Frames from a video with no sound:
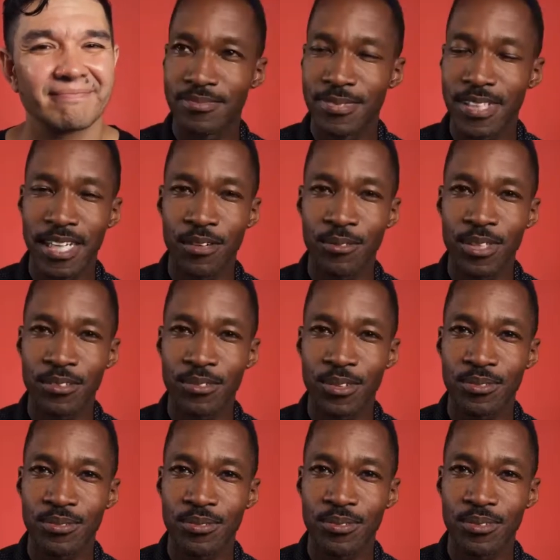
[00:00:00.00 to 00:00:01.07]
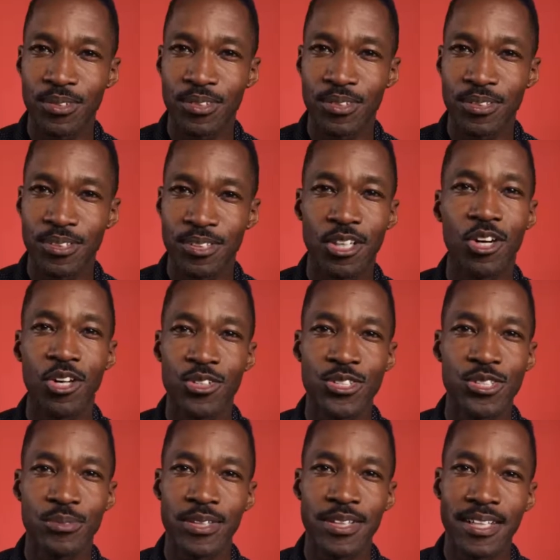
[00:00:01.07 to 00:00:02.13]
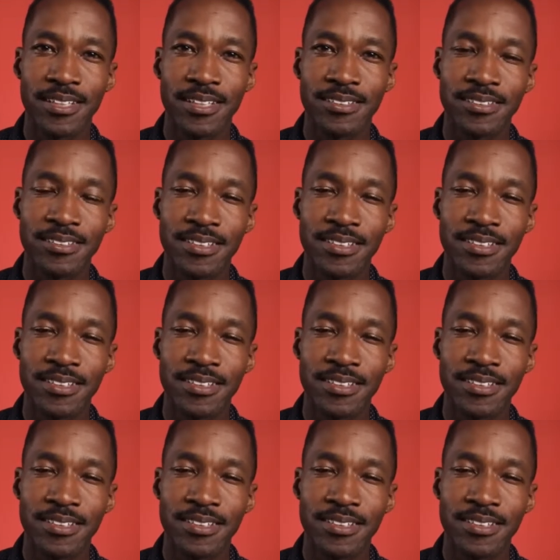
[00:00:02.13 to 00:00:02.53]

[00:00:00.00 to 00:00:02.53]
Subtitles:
Yeah, I would never call someone that.